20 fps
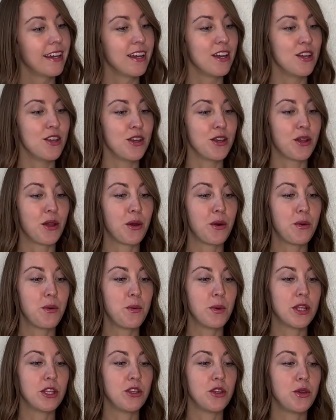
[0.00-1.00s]
you know,
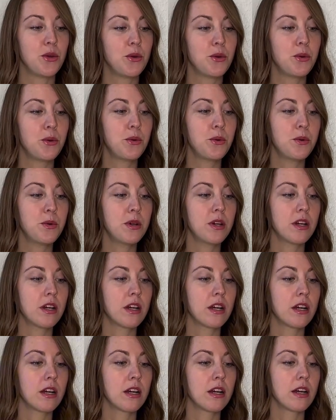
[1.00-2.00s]
when you
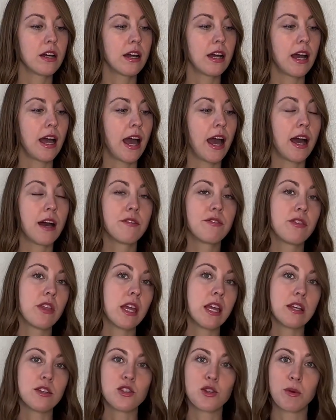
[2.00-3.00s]
have
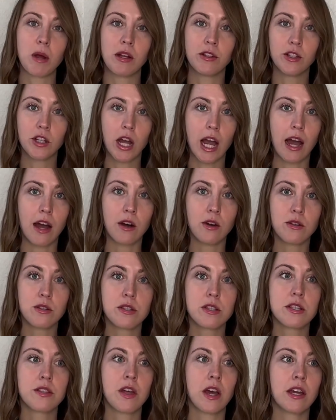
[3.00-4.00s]
things around your
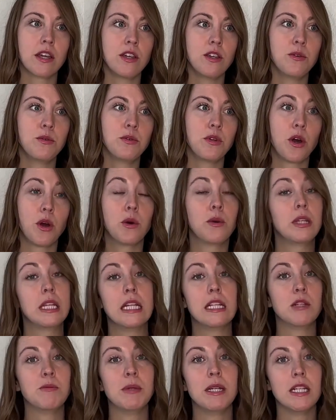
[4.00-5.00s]
house that you know
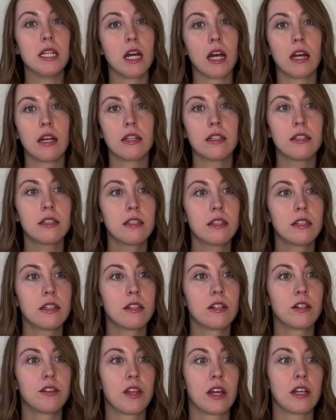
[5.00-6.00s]
need to be done,
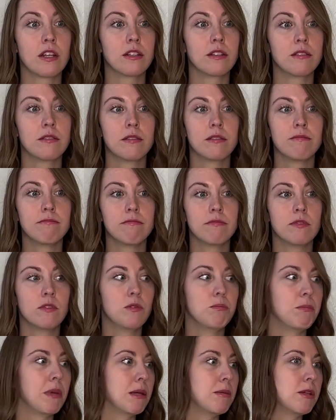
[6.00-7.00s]
that
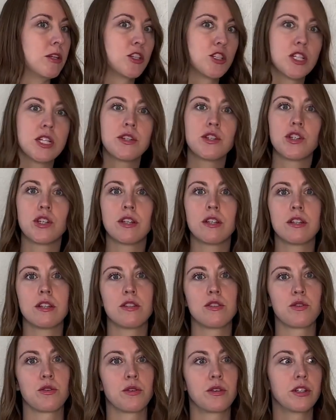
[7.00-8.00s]
maybe your
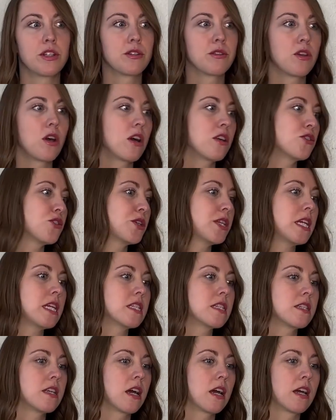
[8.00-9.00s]
dishes or your laundry
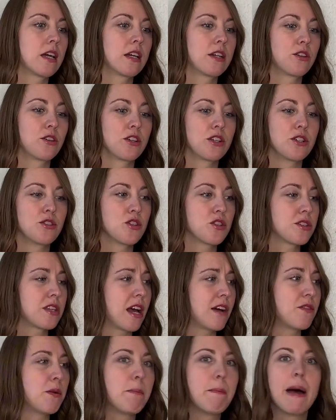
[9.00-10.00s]
needs done, or you just
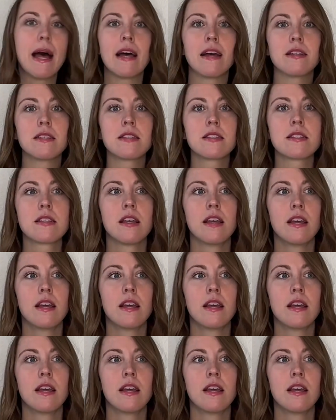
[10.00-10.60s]
have a mess,